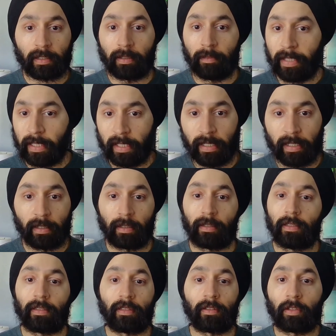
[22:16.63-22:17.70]
committee or
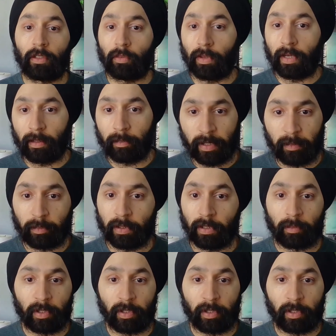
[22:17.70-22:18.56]
there's no Gurdwara people,